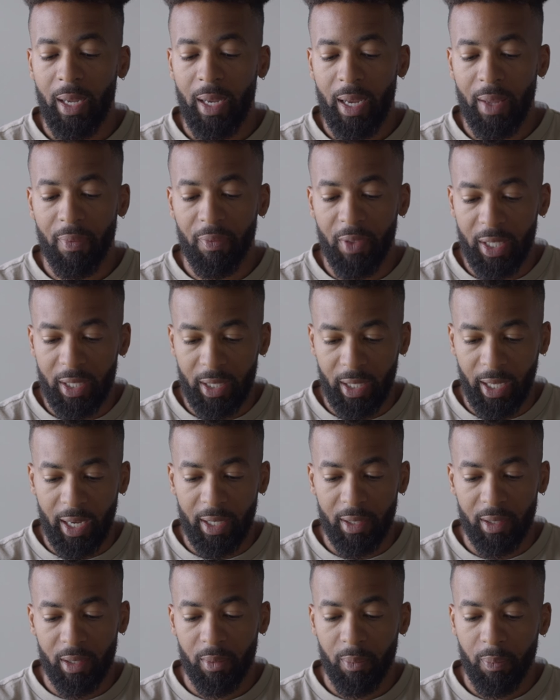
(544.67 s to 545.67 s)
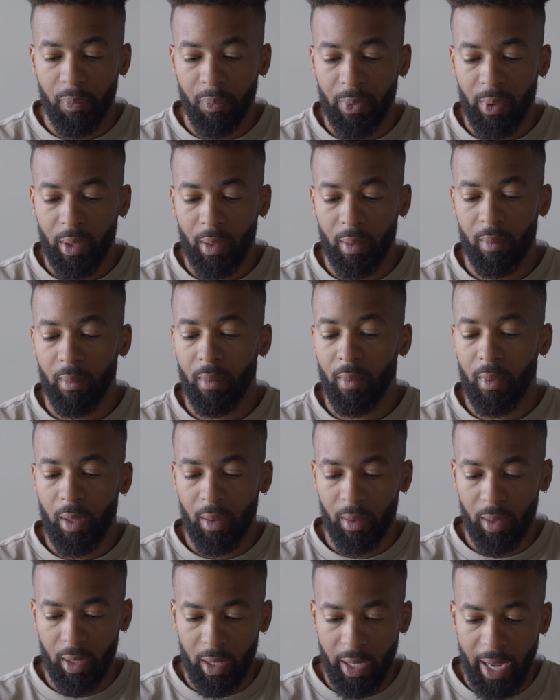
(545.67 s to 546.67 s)
in this case,
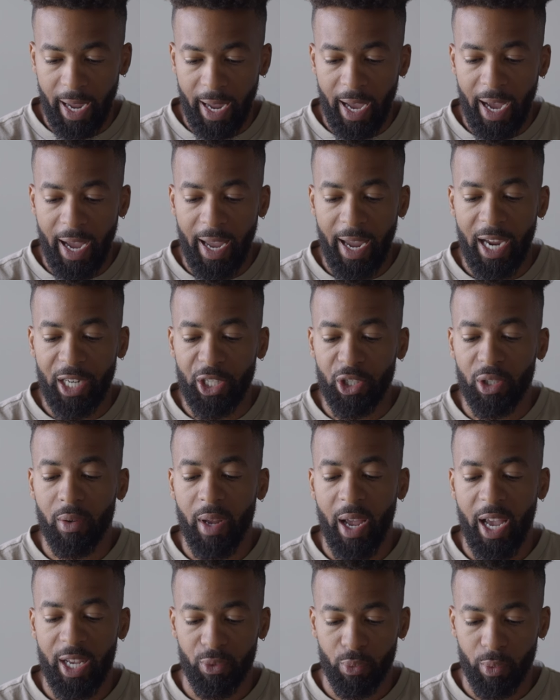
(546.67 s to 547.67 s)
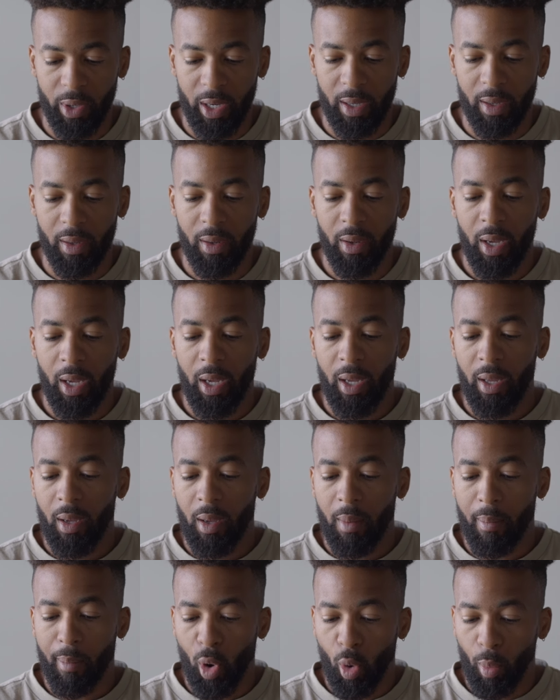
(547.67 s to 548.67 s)
the AI agent has written,
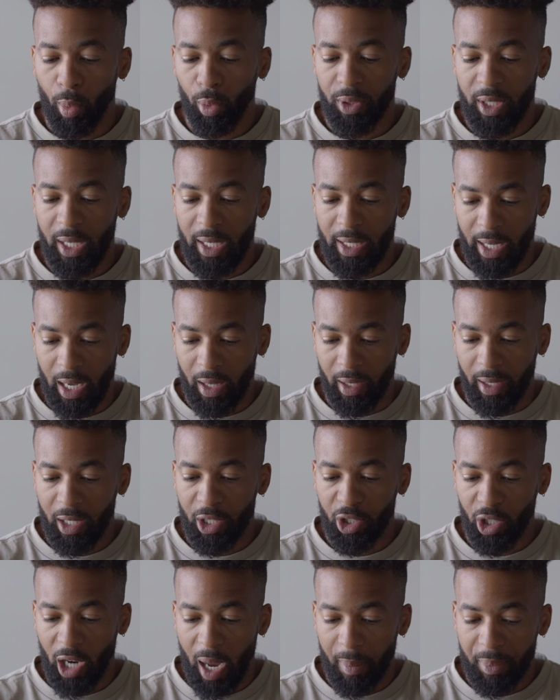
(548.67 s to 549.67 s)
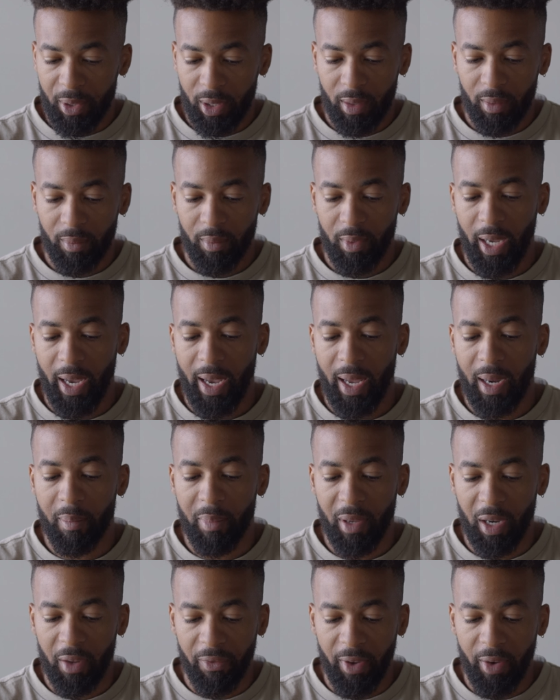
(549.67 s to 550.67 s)
mobile detailing shops can
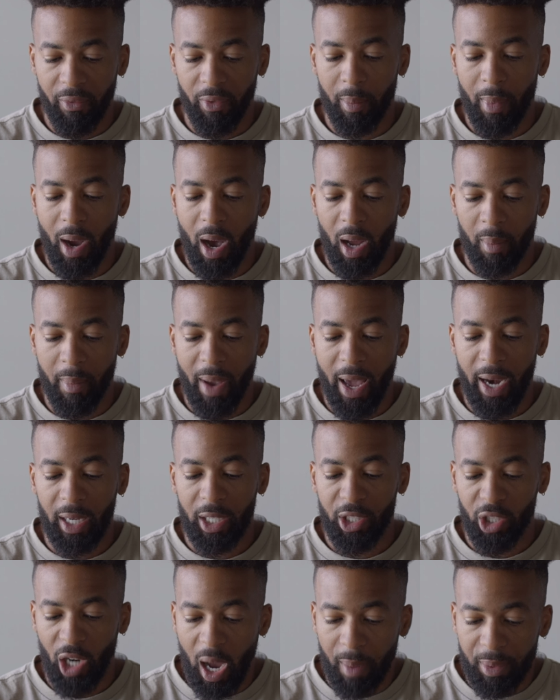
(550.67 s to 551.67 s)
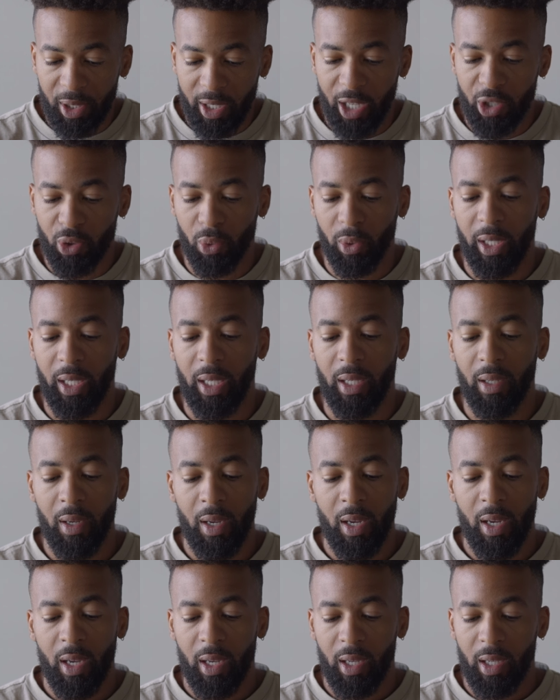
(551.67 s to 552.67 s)
benefit from automatic job scheduling,
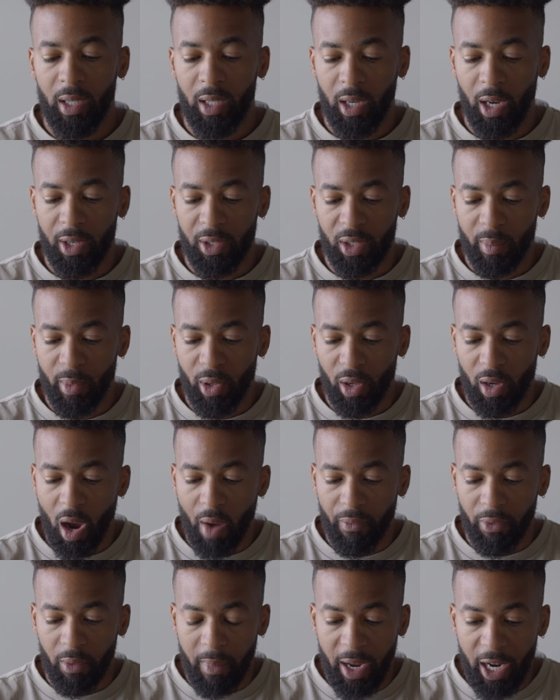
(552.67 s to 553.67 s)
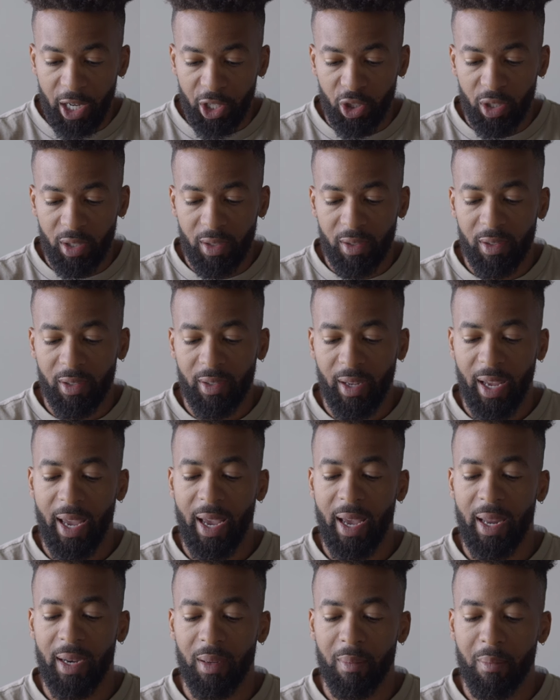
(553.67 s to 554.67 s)
customer confirmations,
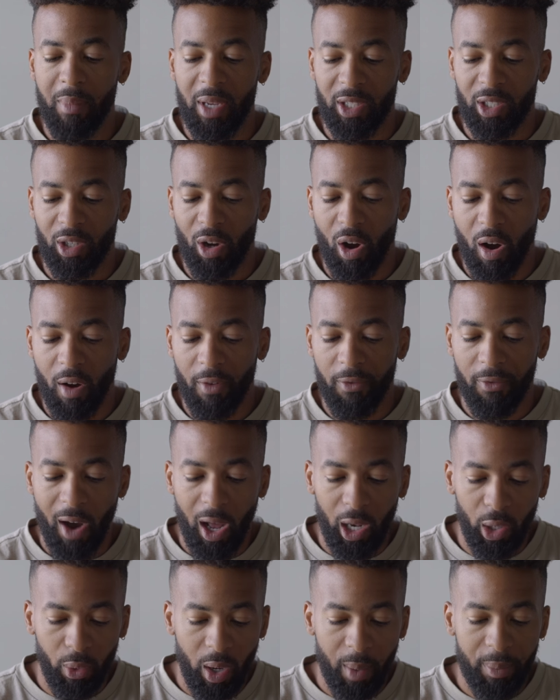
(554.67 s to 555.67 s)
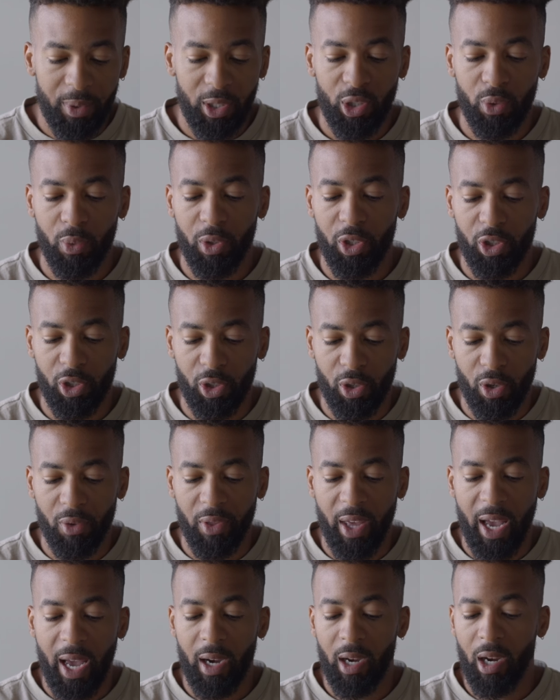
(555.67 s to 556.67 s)
and missed call follow-ups to ensure
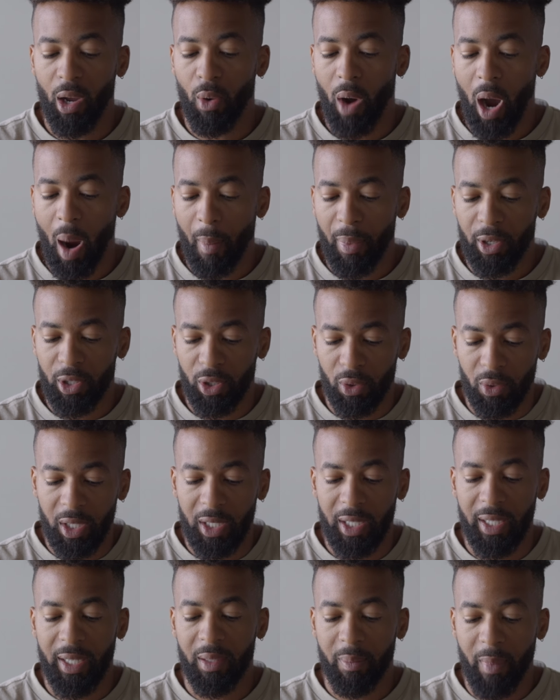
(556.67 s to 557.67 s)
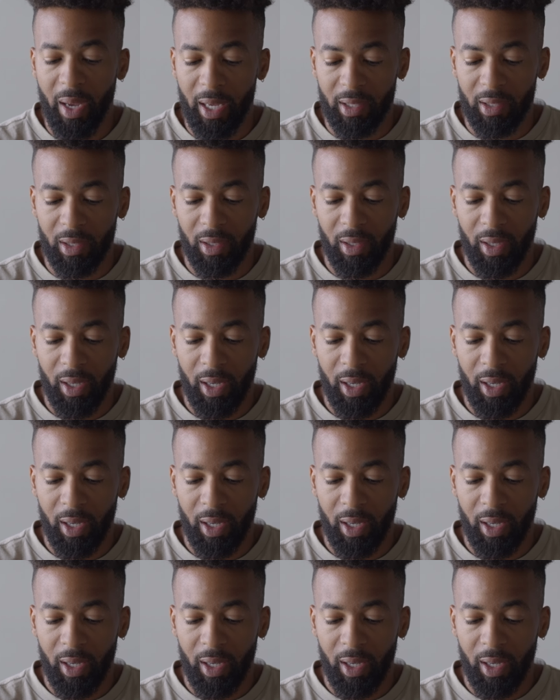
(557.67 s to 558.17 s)
that no opportunity is missed.